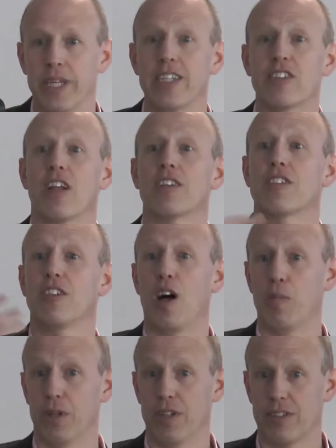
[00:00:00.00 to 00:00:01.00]
it's
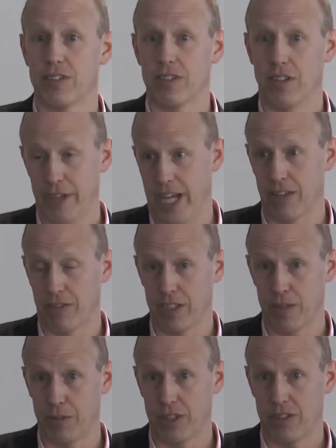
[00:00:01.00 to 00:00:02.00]
ensembles of
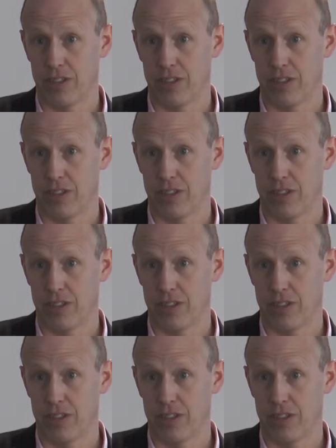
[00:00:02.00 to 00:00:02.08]
algorithms.